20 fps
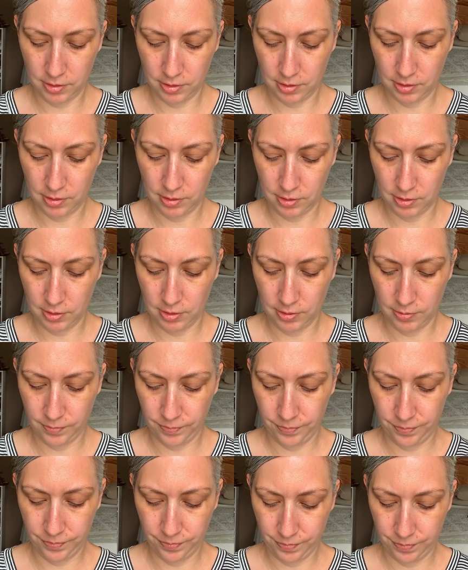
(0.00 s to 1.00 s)

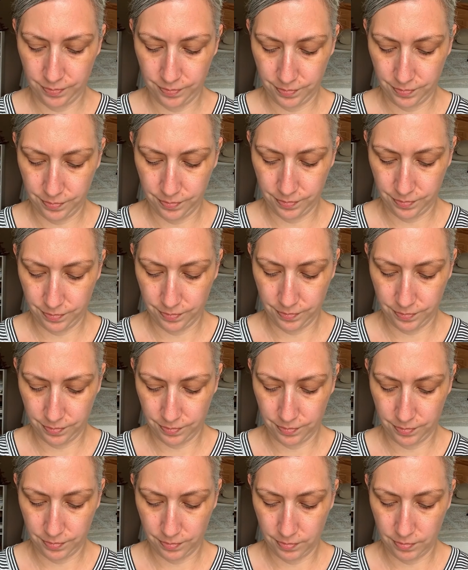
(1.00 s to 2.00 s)

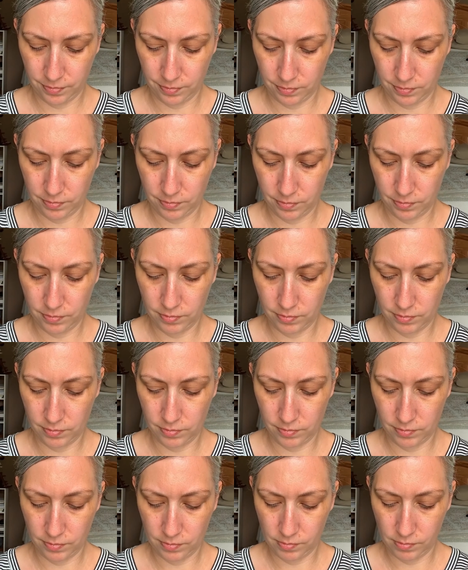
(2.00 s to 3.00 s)

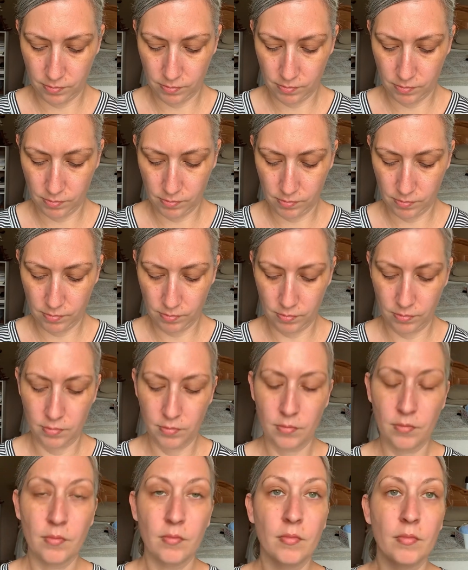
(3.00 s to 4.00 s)

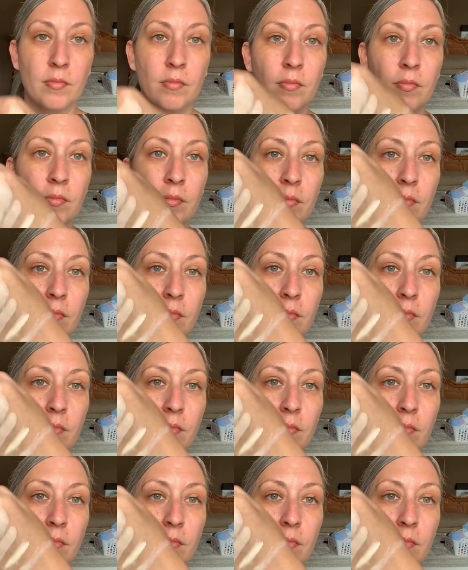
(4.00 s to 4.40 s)
(silence)